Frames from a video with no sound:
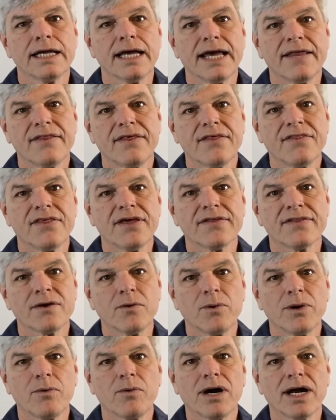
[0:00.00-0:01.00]
And the thing that
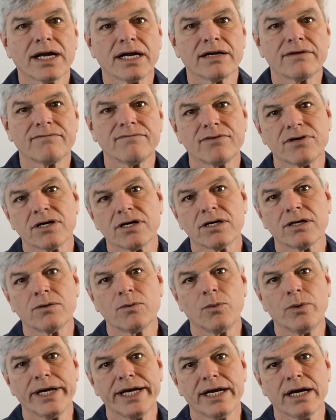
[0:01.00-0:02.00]
we want to convert,
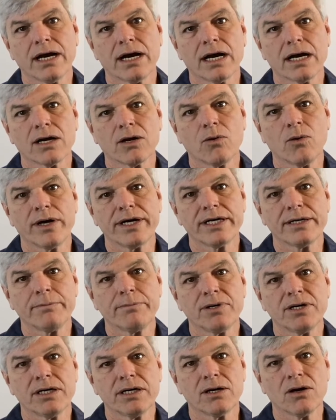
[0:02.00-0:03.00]
we are going to
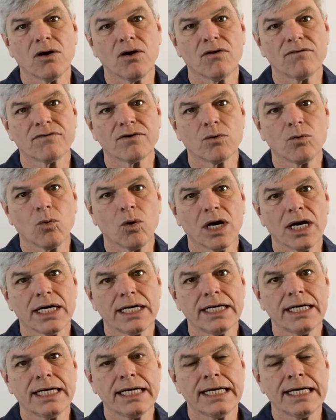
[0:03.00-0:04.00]
put over
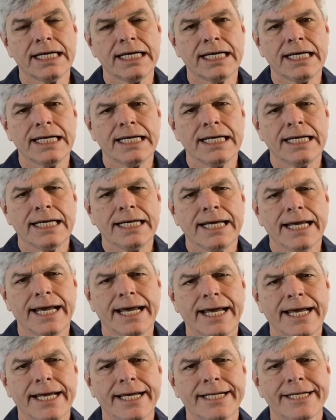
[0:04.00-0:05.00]
1.
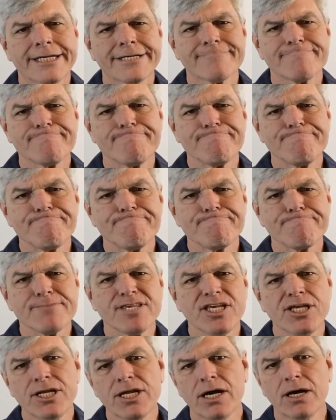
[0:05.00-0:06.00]
And
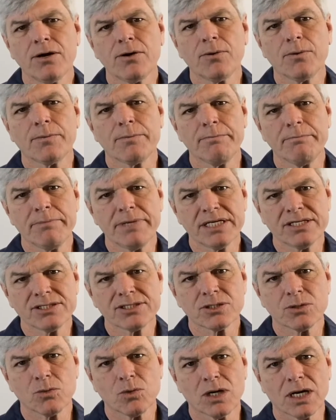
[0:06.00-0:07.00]
you know,
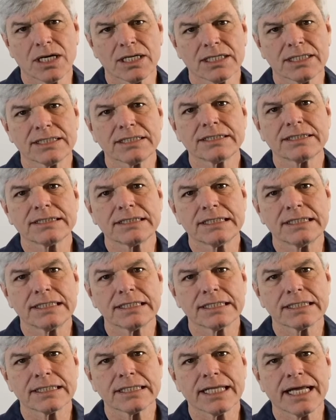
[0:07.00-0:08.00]
Mr. Wallace
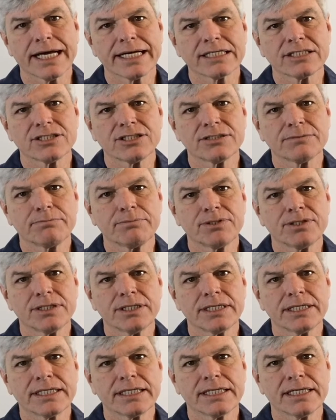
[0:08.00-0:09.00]
likes to
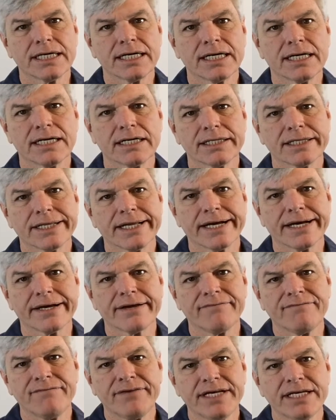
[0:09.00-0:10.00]
put
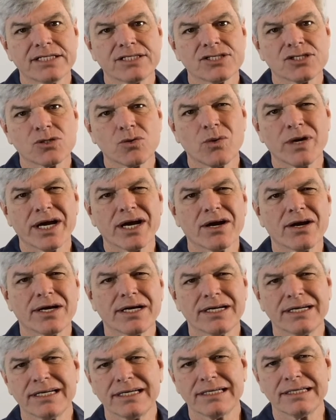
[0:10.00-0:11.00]
like feet squared,
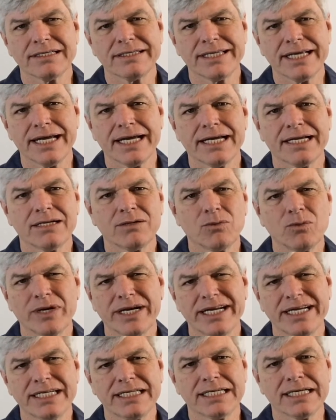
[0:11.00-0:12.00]
and then
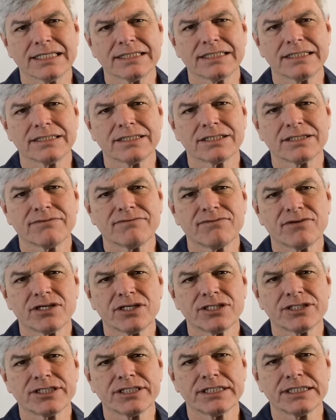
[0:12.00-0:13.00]
when he does his
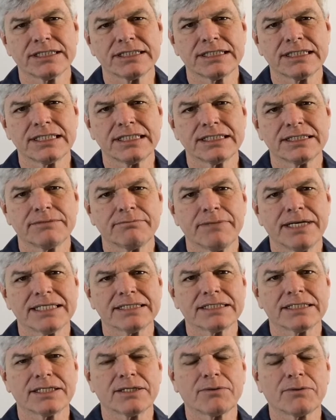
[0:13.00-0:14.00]
conversions, he's
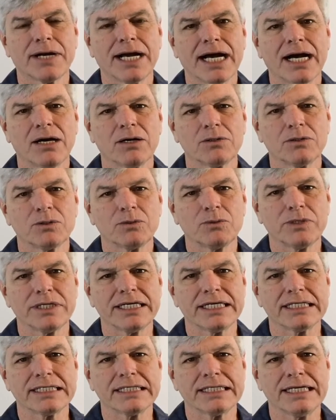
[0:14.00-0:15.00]
messing around
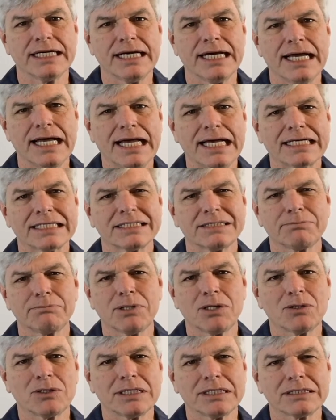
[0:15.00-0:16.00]
with
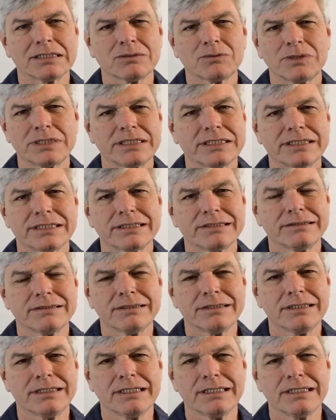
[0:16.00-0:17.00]
exponents, which
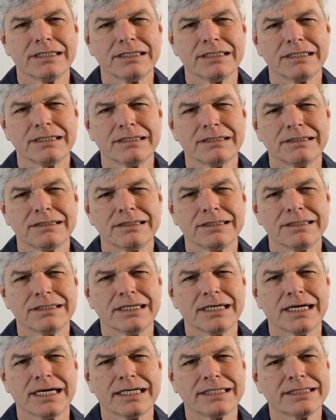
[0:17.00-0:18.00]

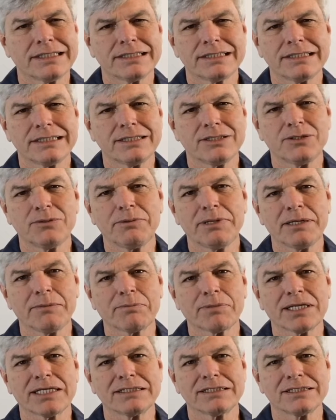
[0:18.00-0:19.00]
I just see too many
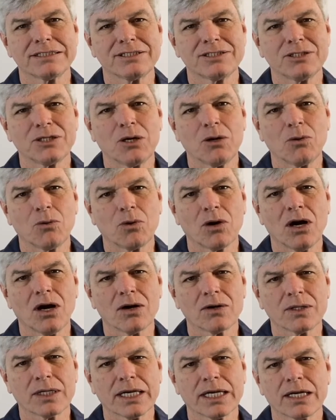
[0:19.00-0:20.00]
places to go
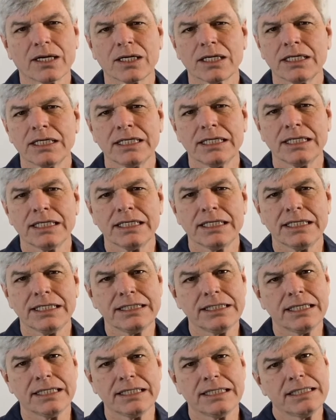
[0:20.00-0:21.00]
wrong there.
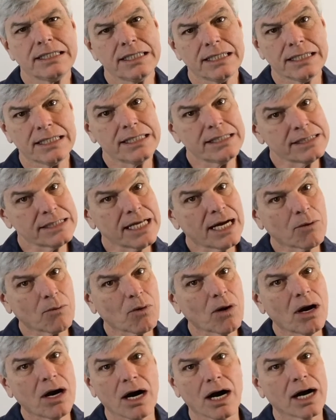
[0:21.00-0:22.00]
He's not
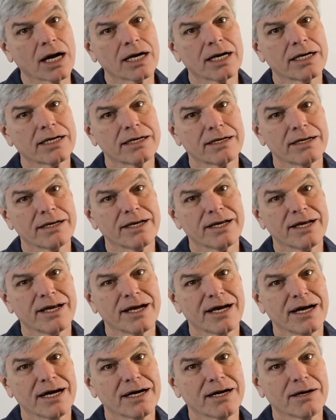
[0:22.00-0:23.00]
wrong.
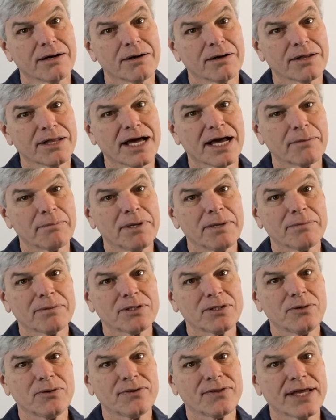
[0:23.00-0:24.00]
A lot of people
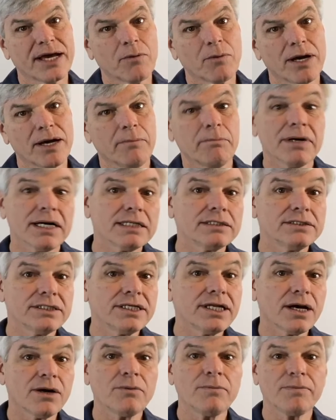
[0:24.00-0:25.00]
do it that way, but
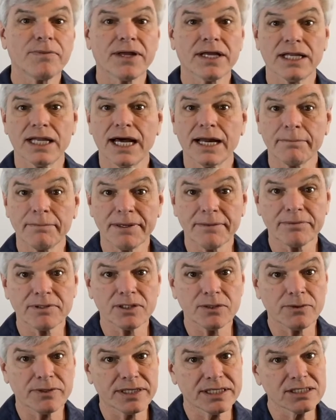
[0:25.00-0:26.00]
you know, a lot of people
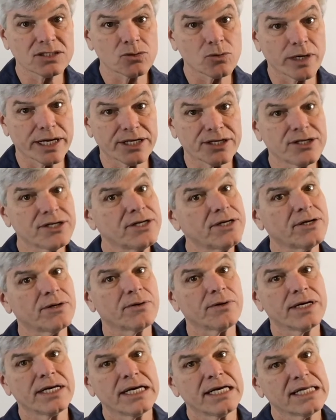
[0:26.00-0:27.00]
do it this way
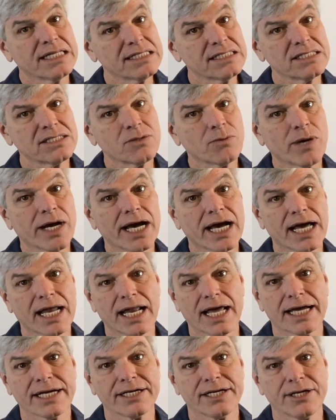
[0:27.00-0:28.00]
too. And this is the way I
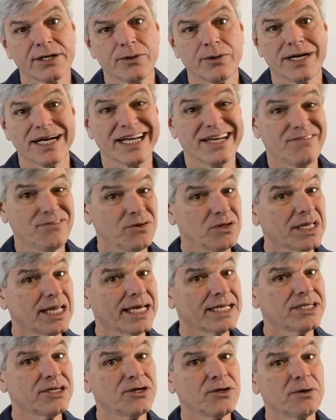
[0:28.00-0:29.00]
like to do it. If you
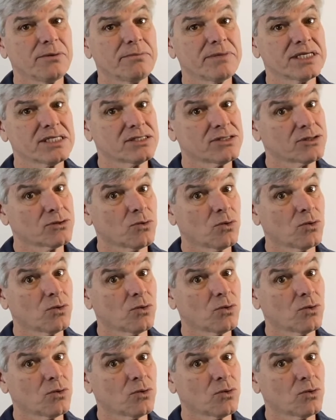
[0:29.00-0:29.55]
like to do it Mr.